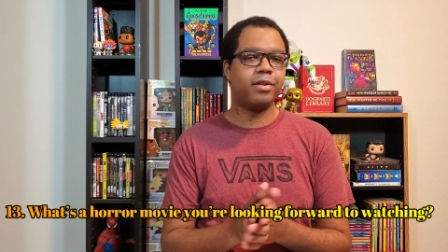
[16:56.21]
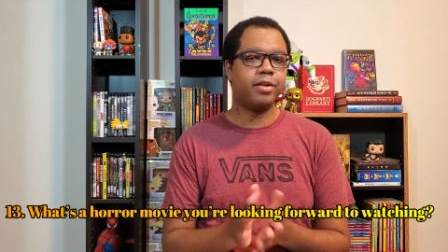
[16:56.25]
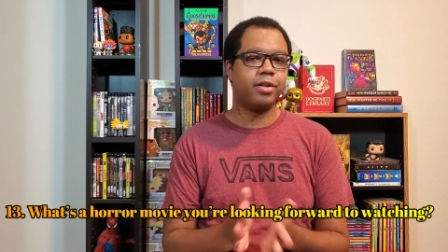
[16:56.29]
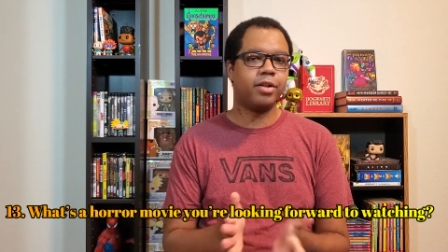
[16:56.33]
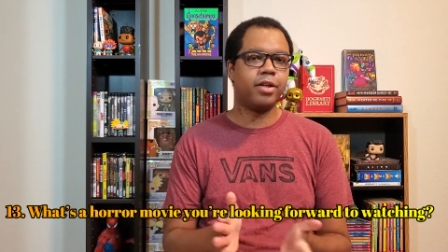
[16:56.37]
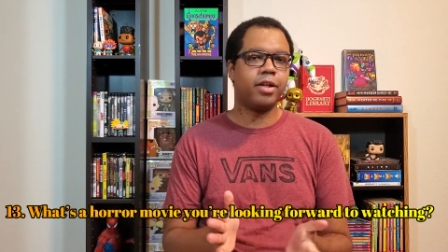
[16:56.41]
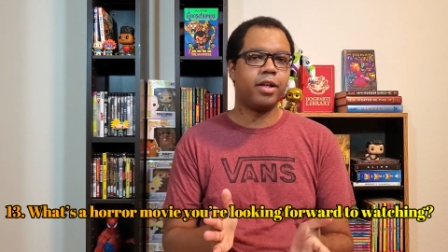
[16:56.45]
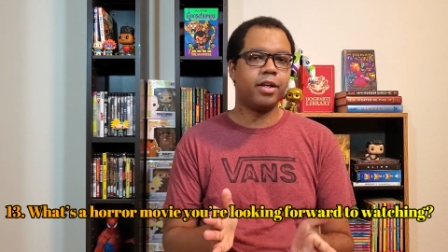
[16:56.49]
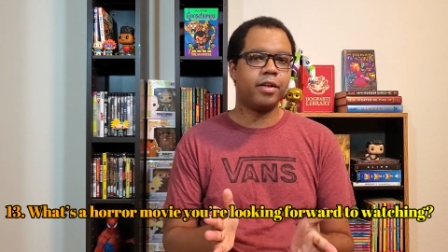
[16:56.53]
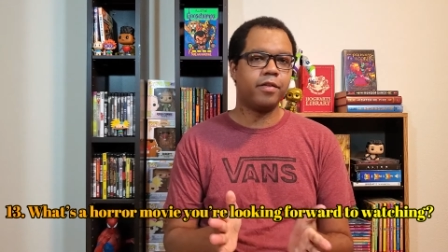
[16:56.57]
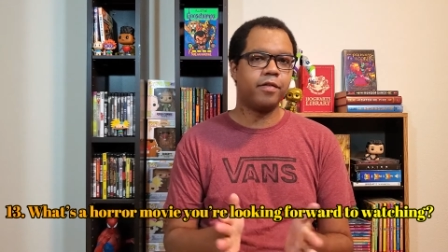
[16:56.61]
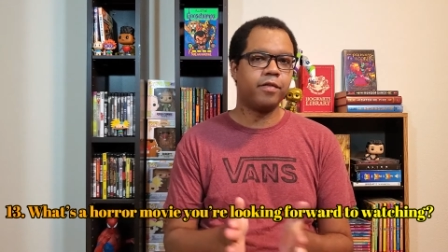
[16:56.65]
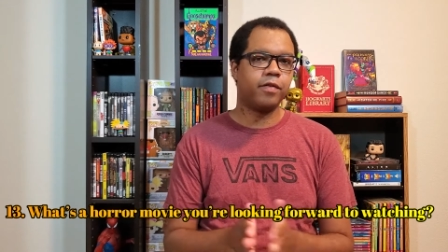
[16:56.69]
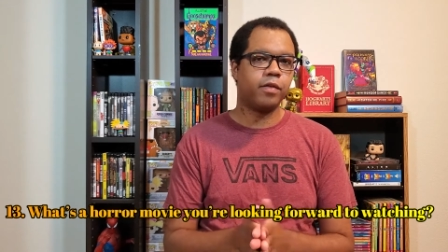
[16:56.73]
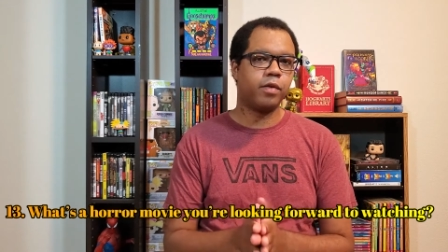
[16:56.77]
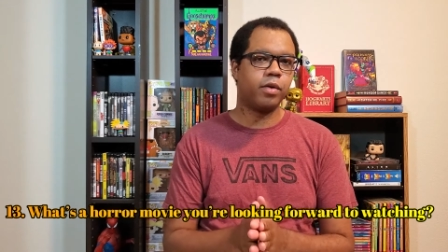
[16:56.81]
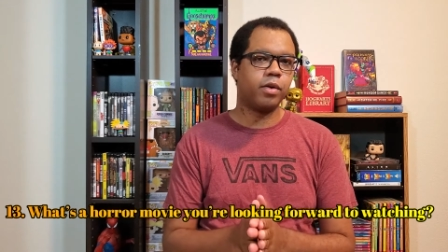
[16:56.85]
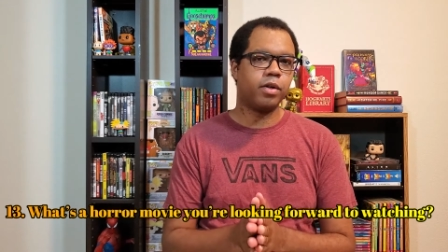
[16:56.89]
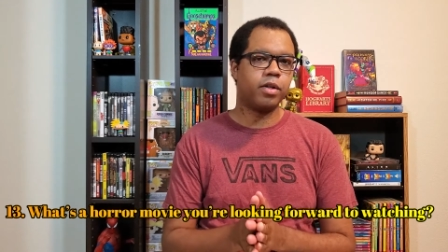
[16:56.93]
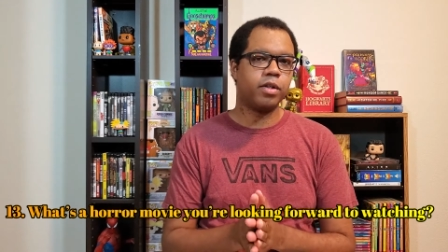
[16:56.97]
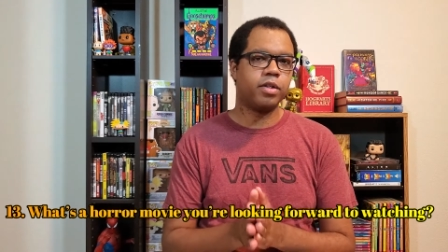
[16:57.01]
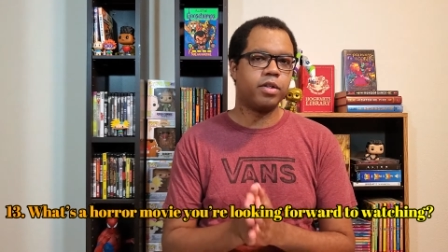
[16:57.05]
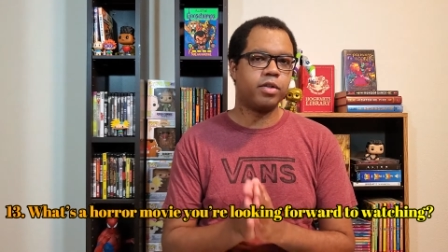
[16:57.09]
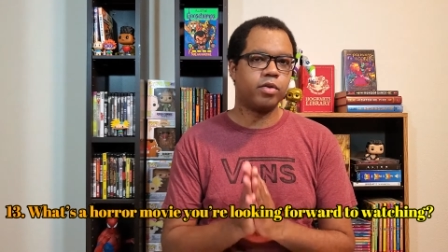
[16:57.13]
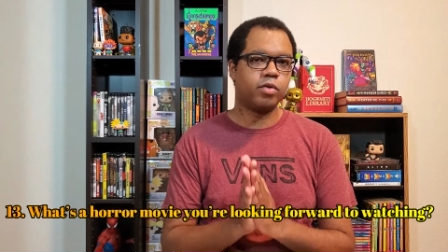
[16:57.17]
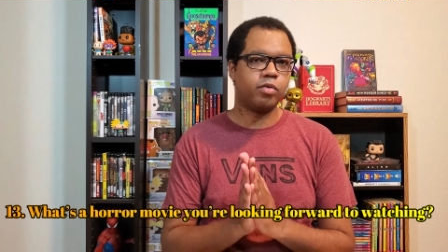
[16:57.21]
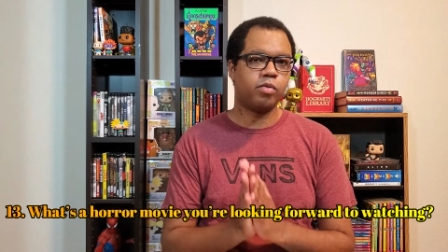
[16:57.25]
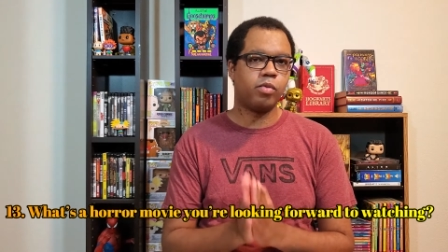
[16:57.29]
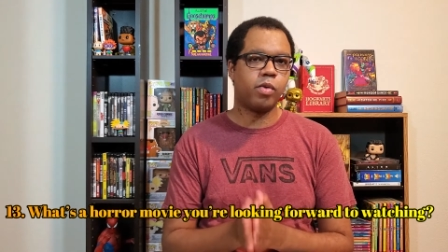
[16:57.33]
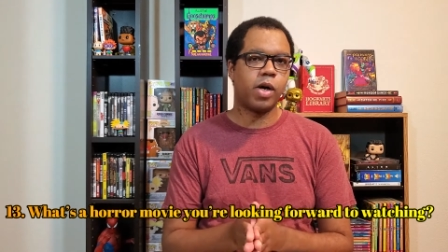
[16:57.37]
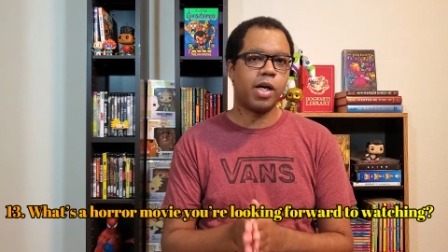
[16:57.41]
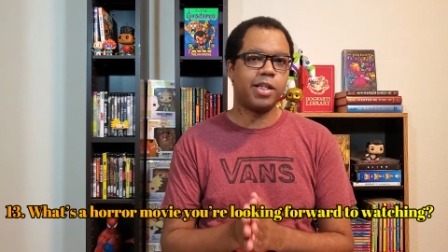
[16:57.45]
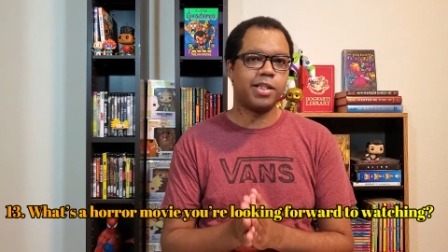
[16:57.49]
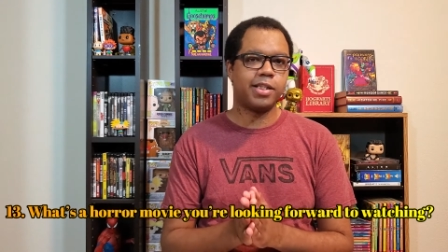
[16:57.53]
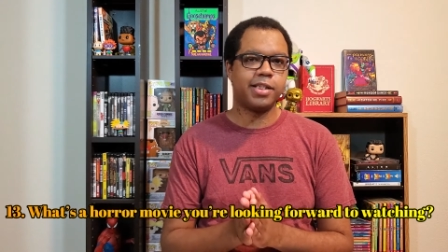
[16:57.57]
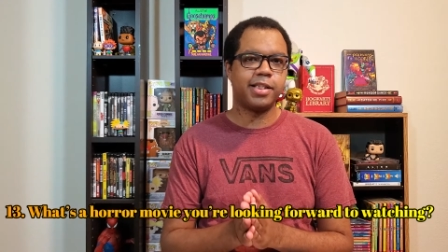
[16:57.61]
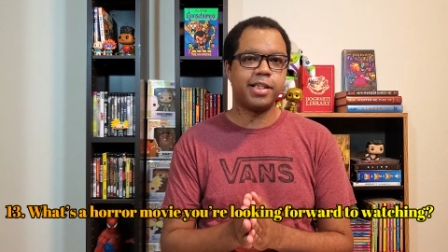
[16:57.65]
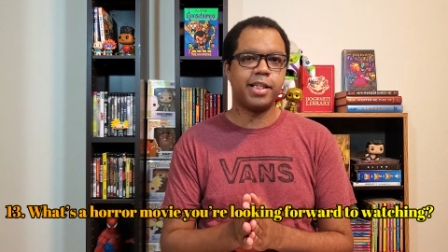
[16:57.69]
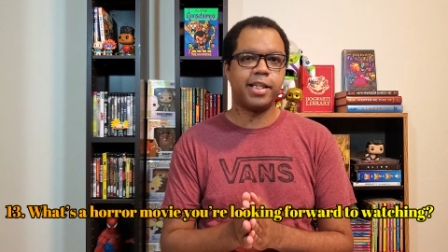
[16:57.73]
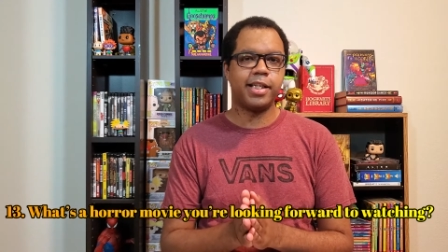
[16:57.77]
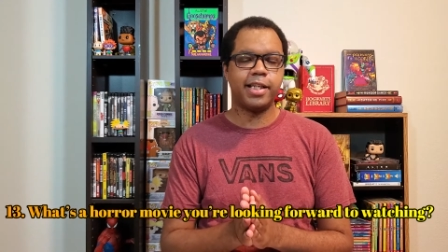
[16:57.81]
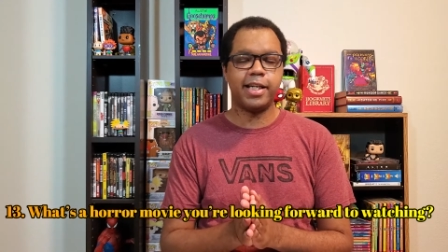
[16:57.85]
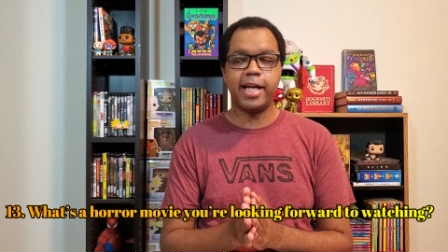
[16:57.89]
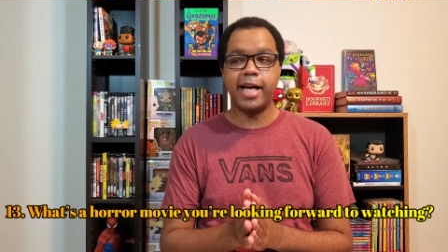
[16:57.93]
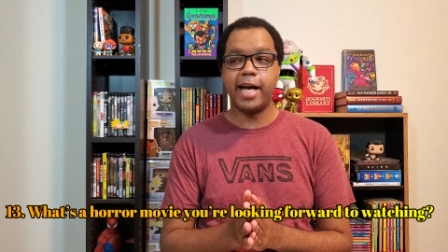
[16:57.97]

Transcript: looking forward to watching?